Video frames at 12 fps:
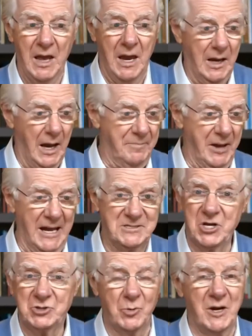A bad
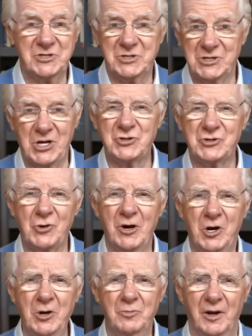situation is also a
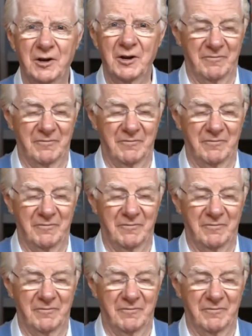good one.